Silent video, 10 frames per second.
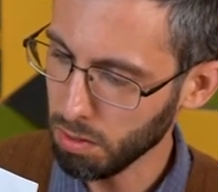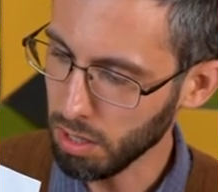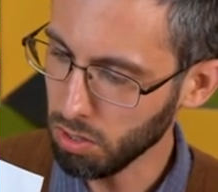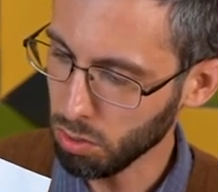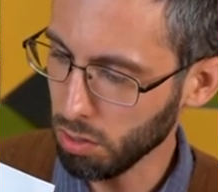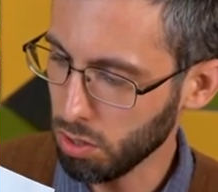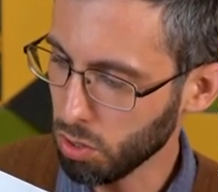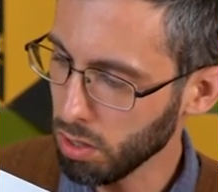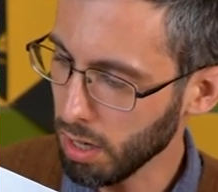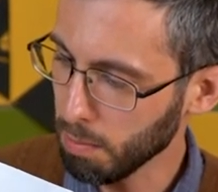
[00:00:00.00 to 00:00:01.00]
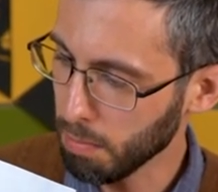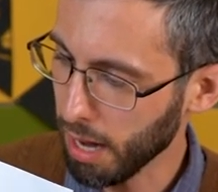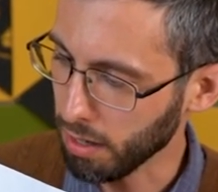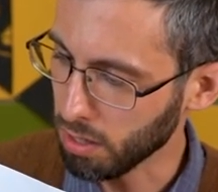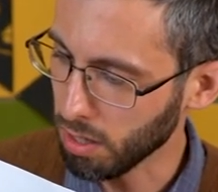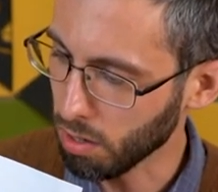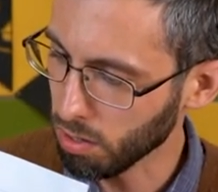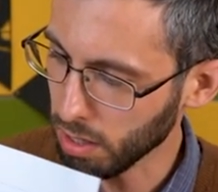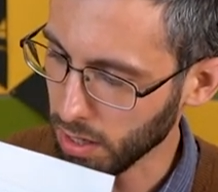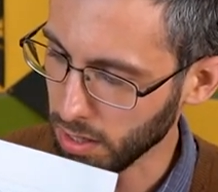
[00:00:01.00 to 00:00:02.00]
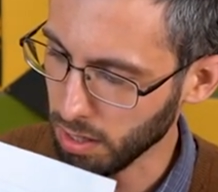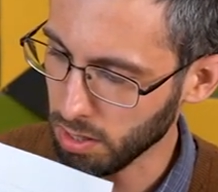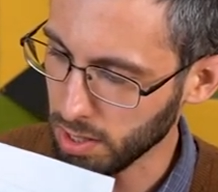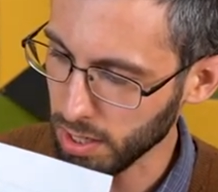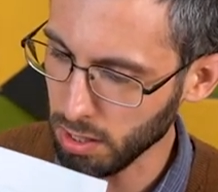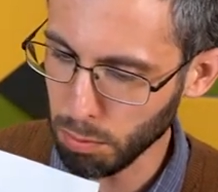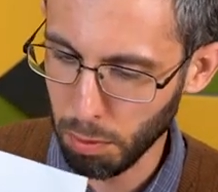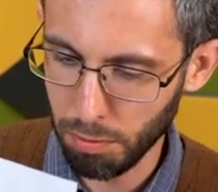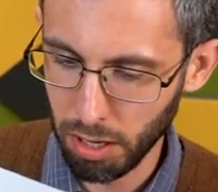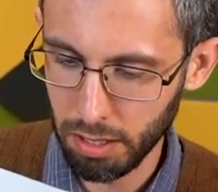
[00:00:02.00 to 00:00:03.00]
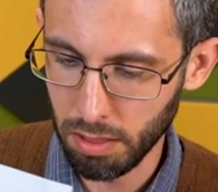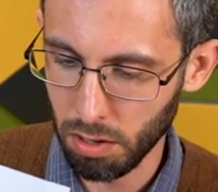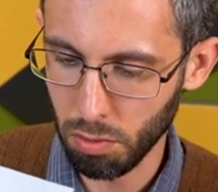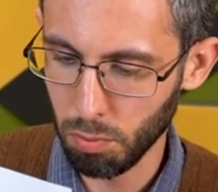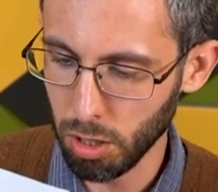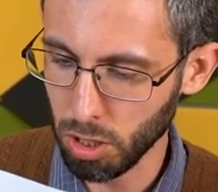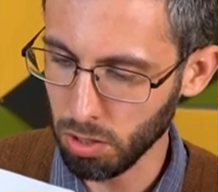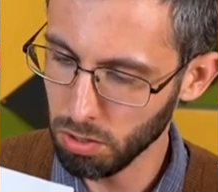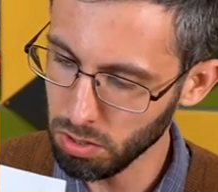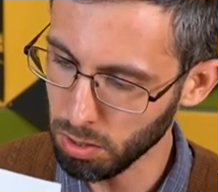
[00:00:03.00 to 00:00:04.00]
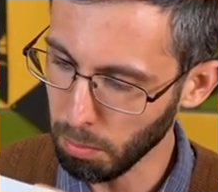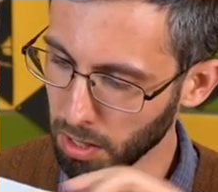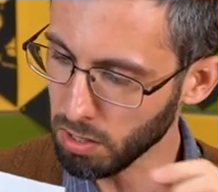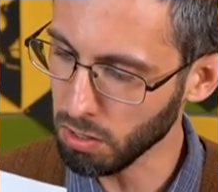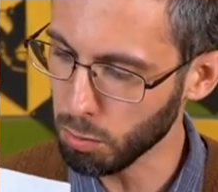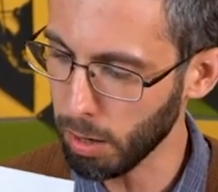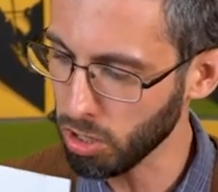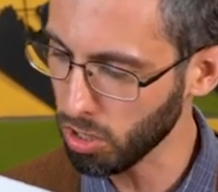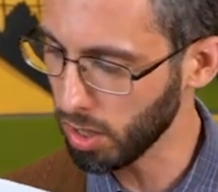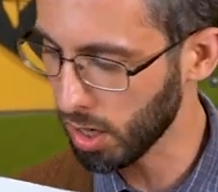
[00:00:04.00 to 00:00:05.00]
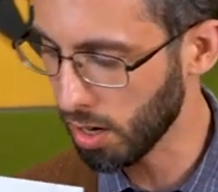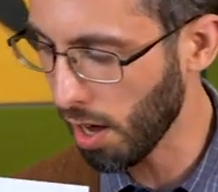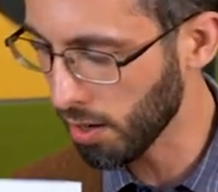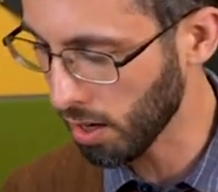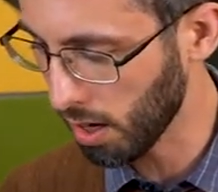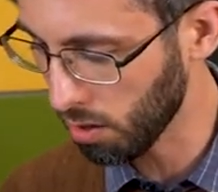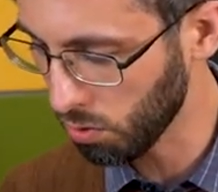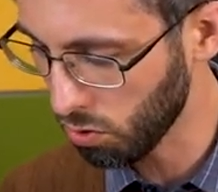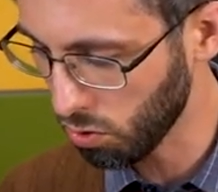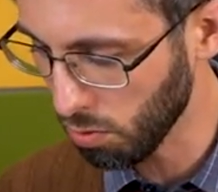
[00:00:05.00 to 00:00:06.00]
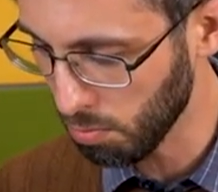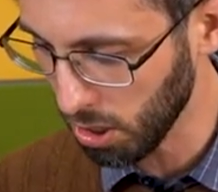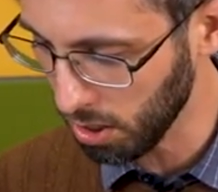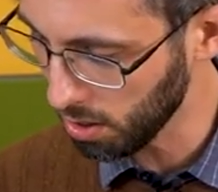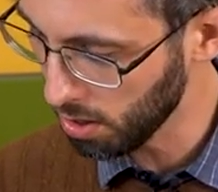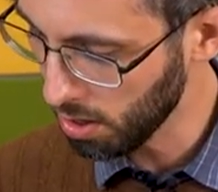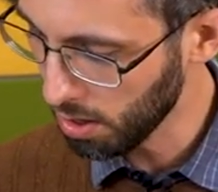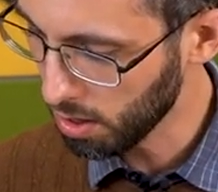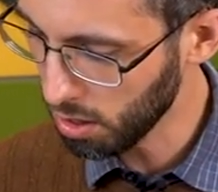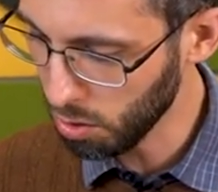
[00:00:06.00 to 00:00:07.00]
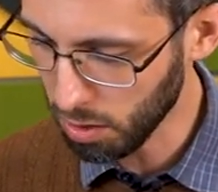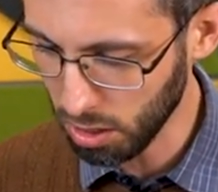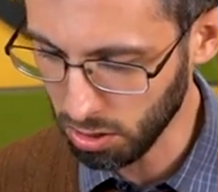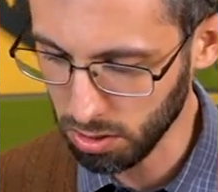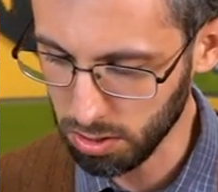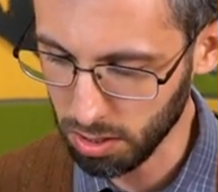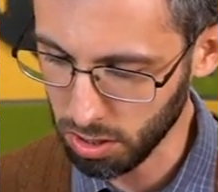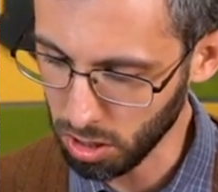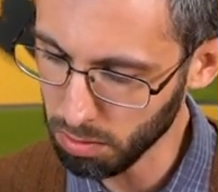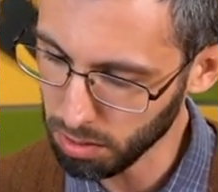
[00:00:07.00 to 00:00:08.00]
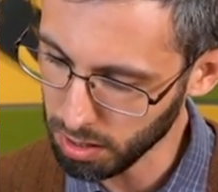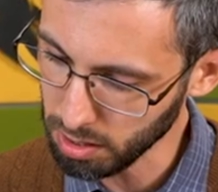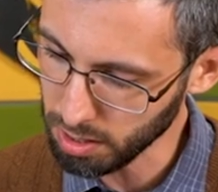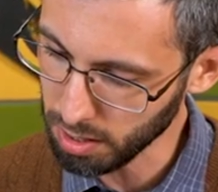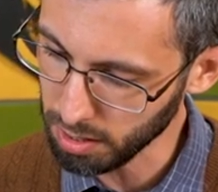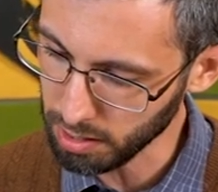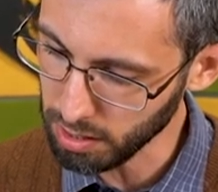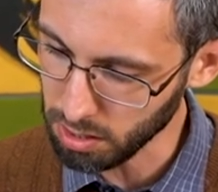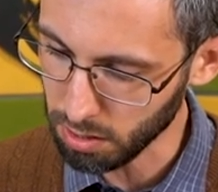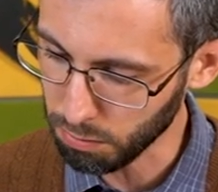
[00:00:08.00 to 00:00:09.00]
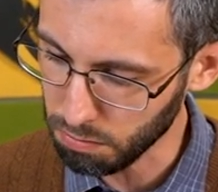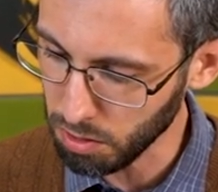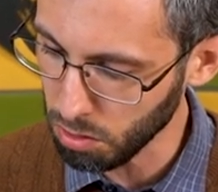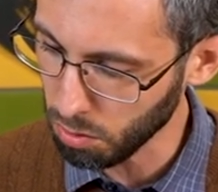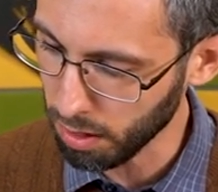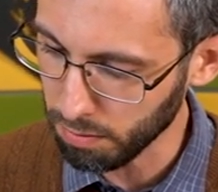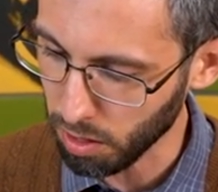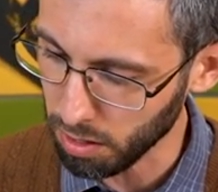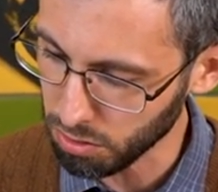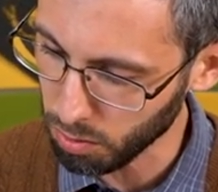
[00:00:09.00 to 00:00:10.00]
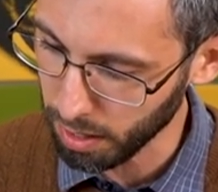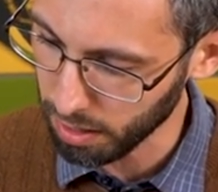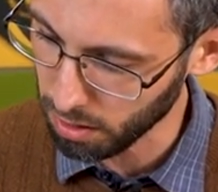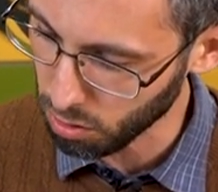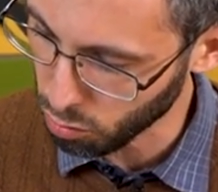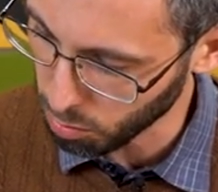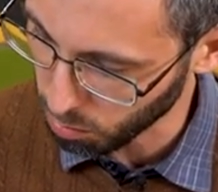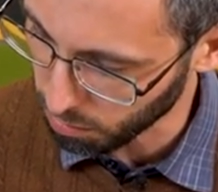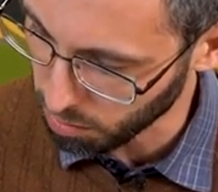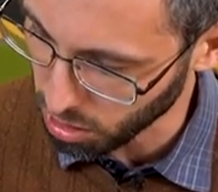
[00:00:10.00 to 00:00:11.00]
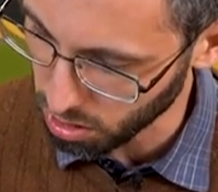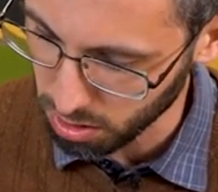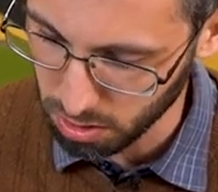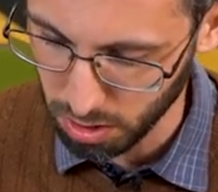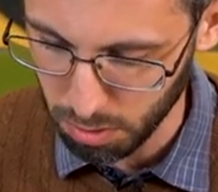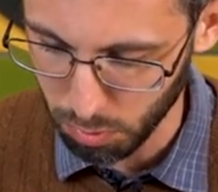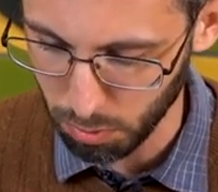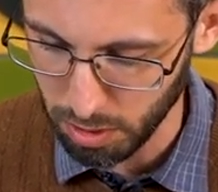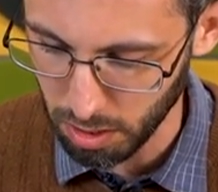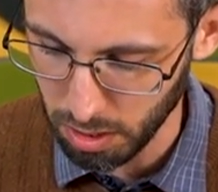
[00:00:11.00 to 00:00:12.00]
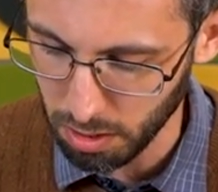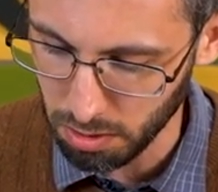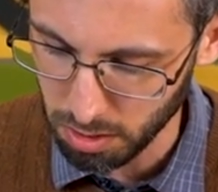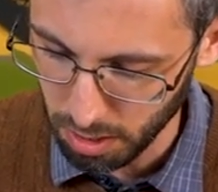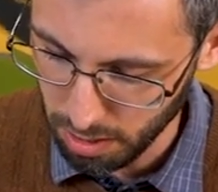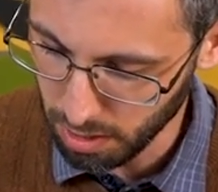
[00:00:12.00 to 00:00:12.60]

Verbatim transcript: These toys should date back to the early 1960s, provided they're originals. Some of these, especially the non-dinos, should be new additions to the general list, and at least a few have also had notable revisions in more recent years.